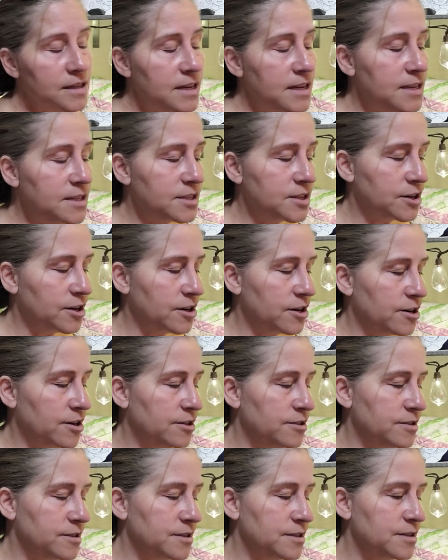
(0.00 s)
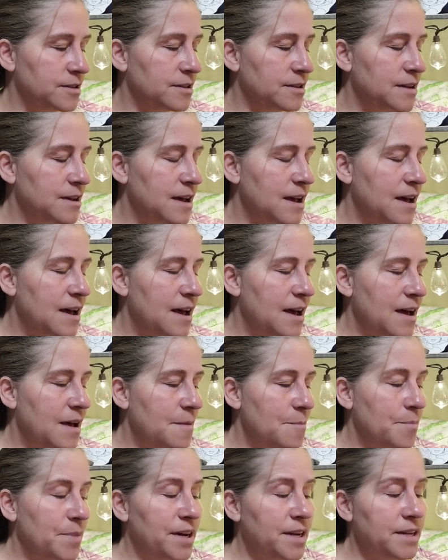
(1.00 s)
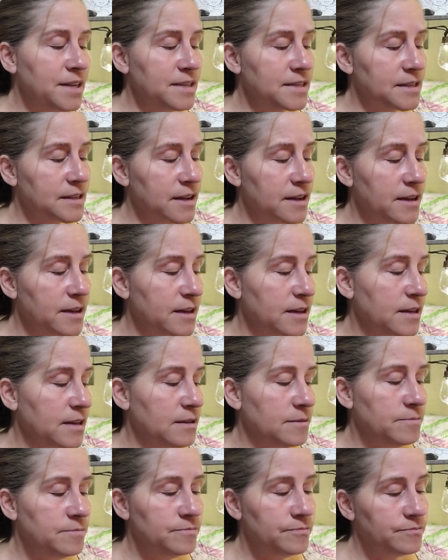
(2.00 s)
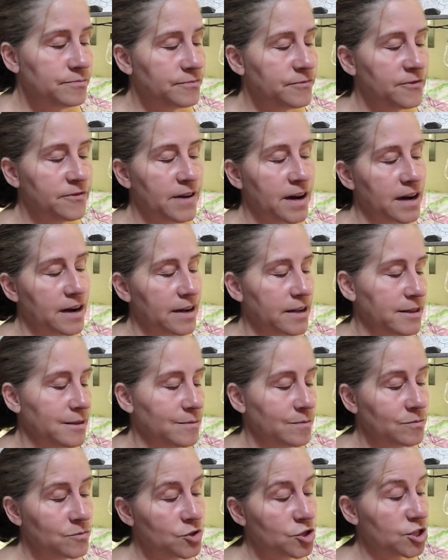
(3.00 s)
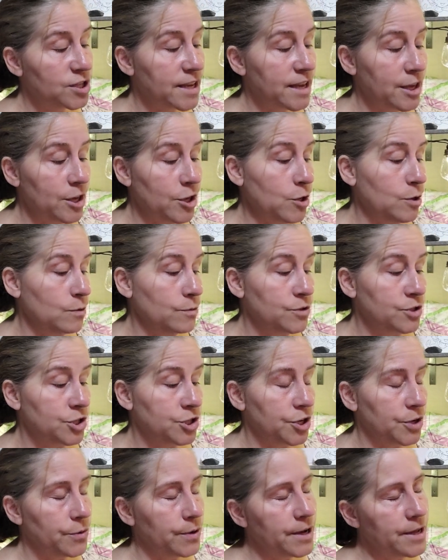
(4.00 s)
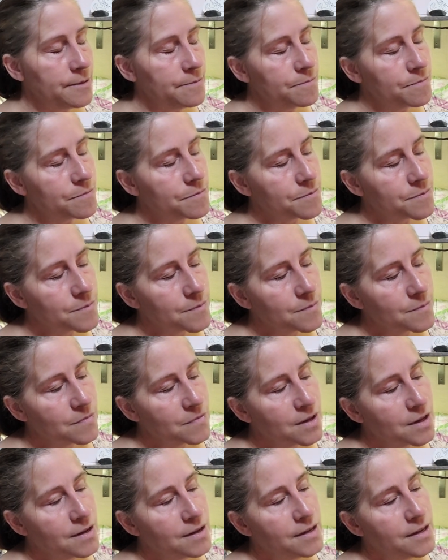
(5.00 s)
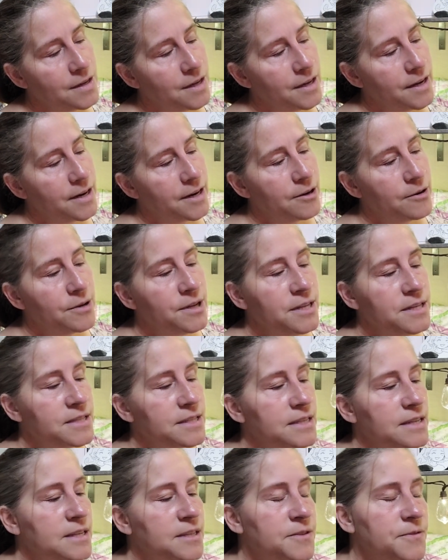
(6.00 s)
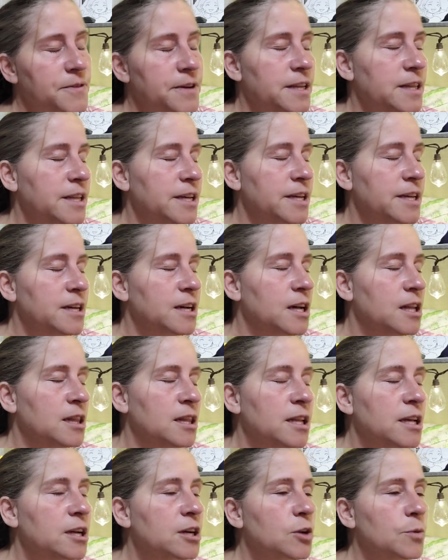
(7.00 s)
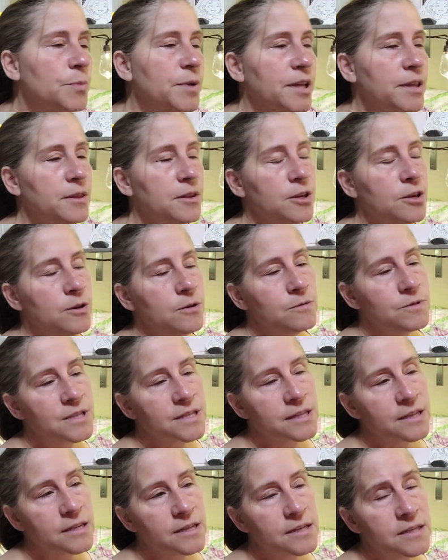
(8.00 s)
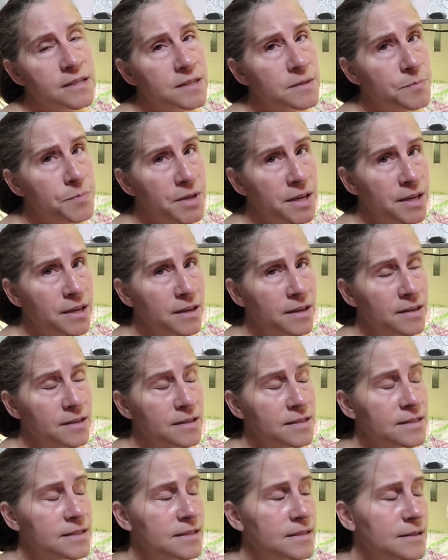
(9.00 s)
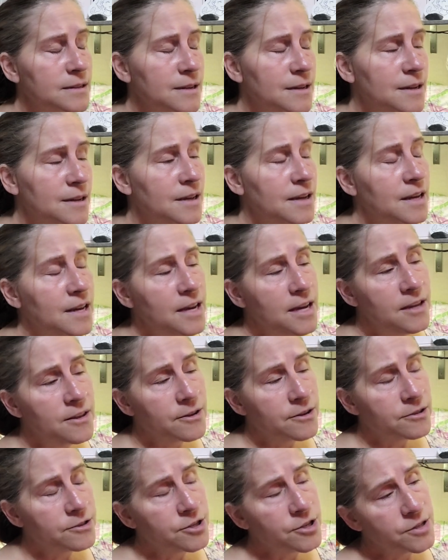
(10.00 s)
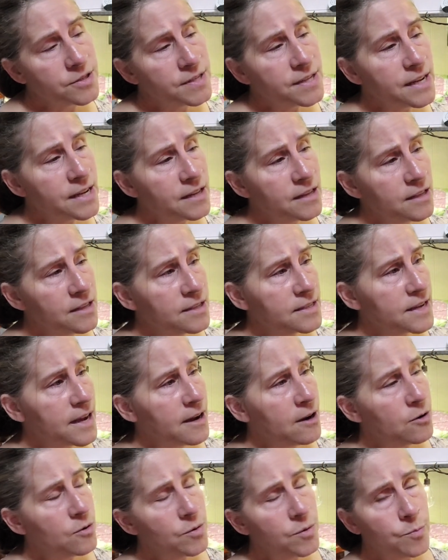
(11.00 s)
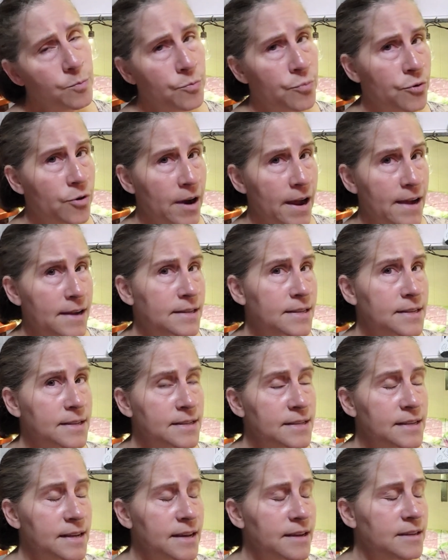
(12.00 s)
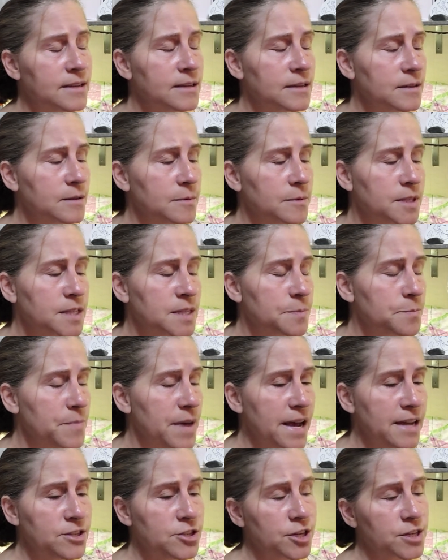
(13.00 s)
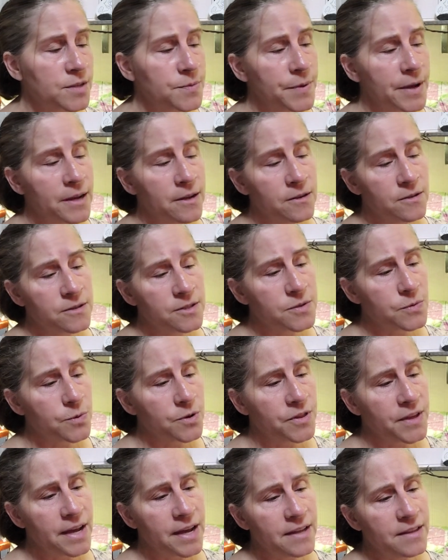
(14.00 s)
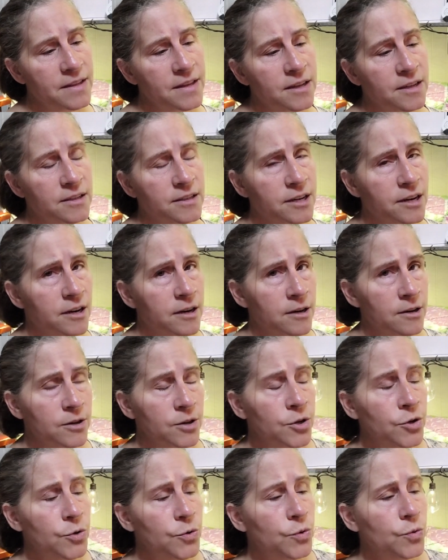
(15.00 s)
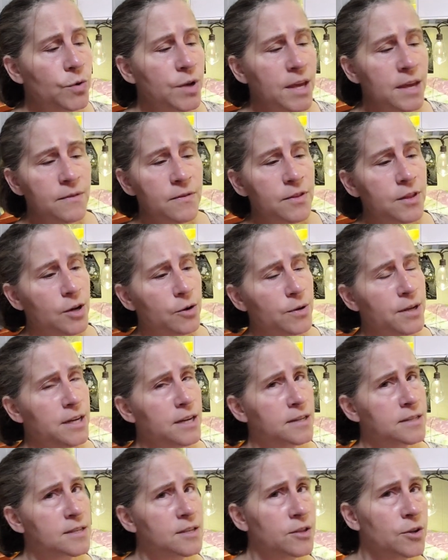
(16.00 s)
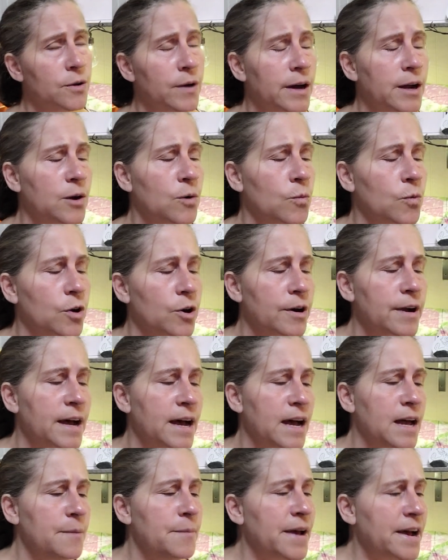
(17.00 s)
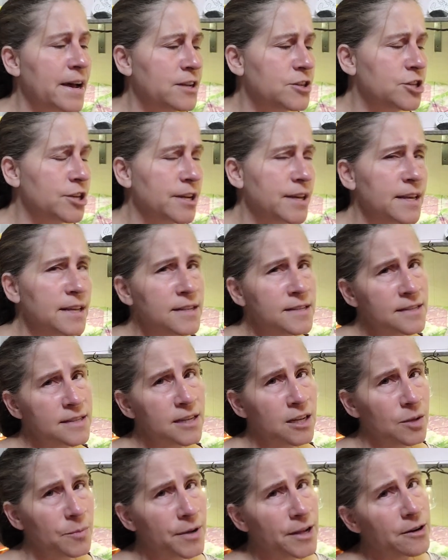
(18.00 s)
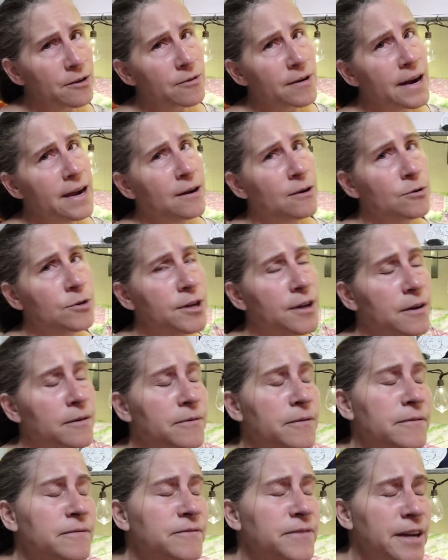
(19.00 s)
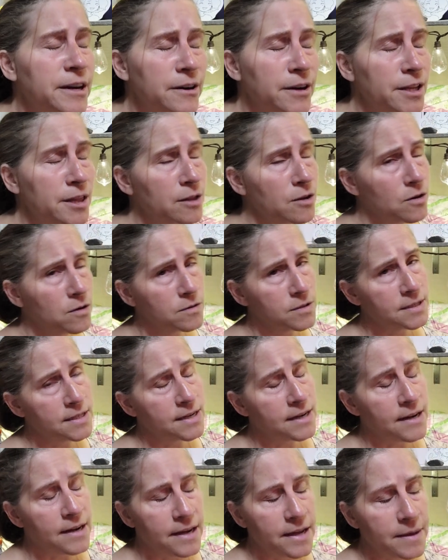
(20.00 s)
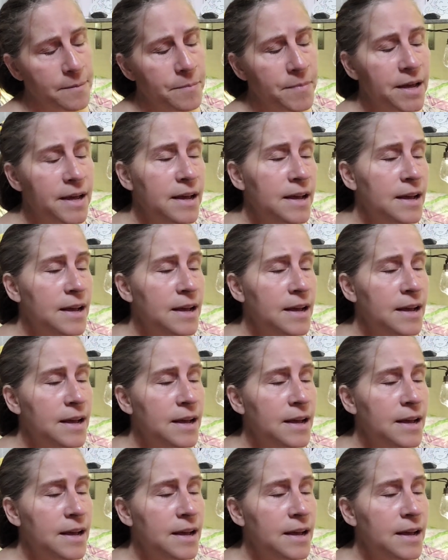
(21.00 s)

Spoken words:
He's hurt. But he's like, fine. Just get used to it. You know, he's feeling a little bit useless because either Tercel is out practicing magic spells with Enkildar, who, even though he doesn't know how to work high magic, has still been around a very long time